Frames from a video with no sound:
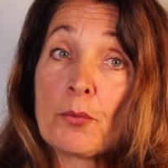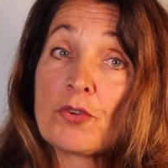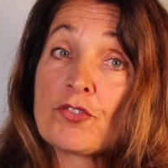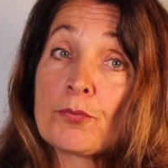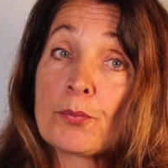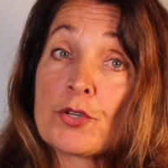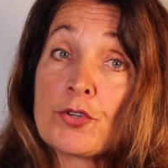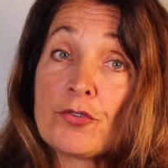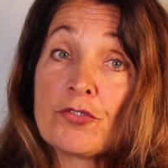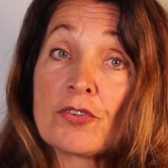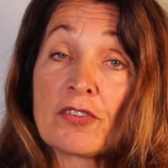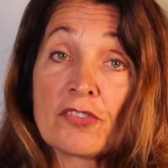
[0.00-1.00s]
which
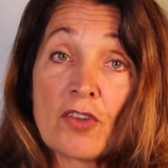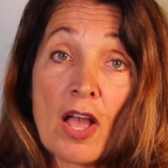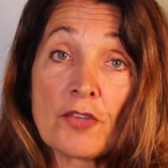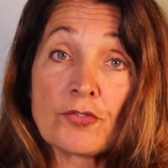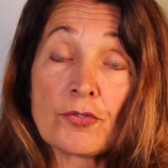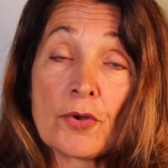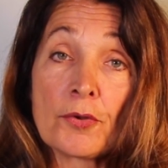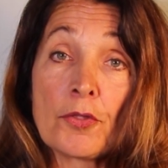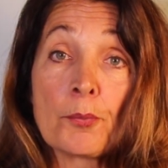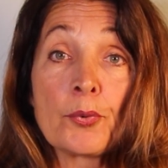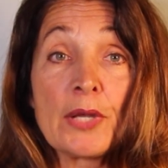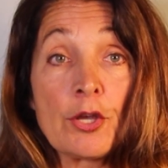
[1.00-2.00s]
produce testosterone, the
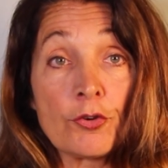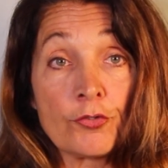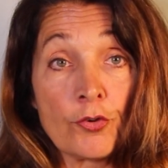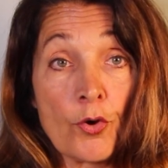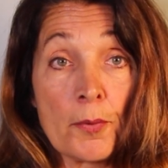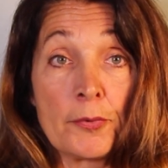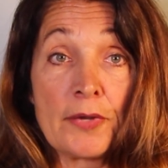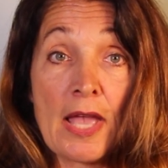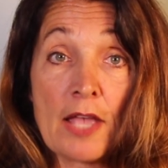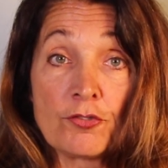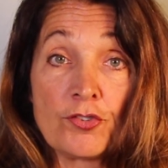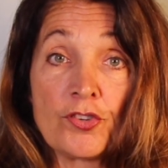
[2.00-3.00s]
precursor hormone to
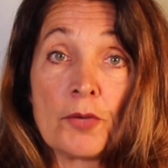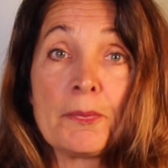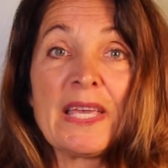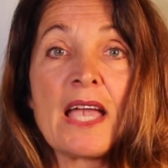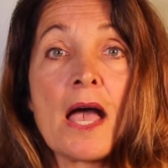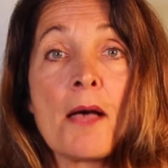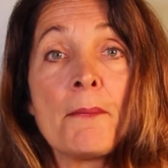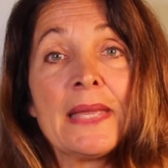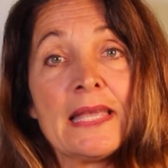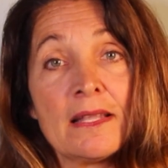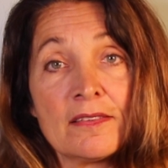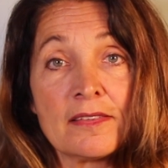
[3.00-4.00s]
estrogen, become
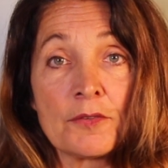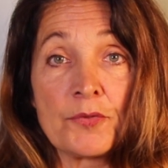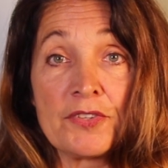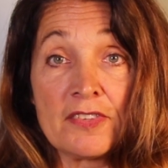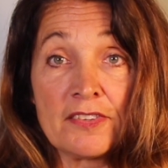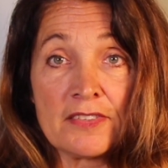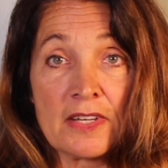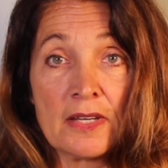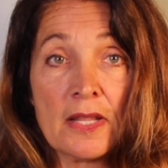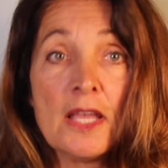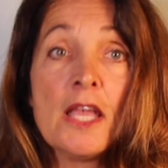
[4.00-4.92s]
insulin resistant.